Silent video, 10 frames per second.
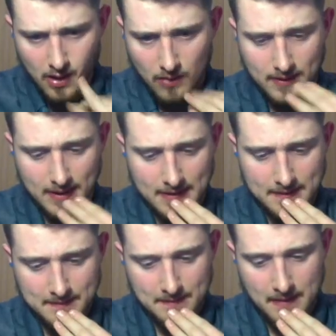Okay,
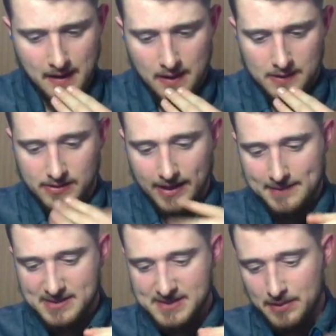so I end up
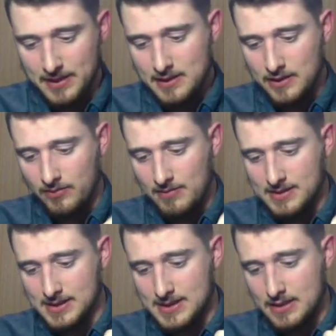splitting the Three
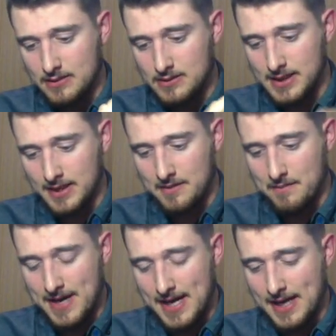Musketeers in the
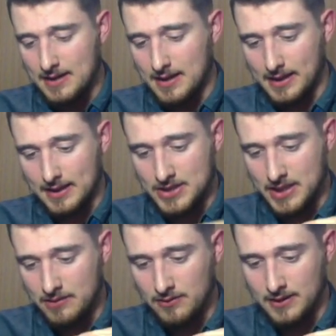back like I
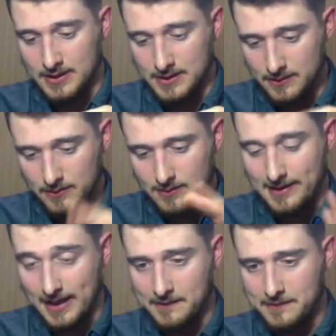generally do.
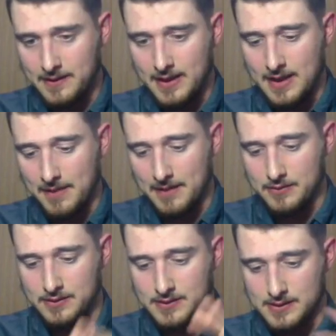Thankfully, I'm able
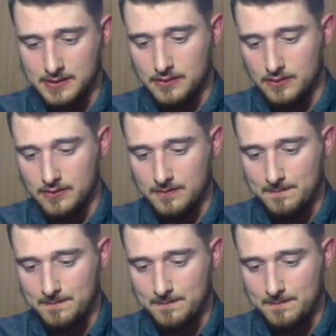to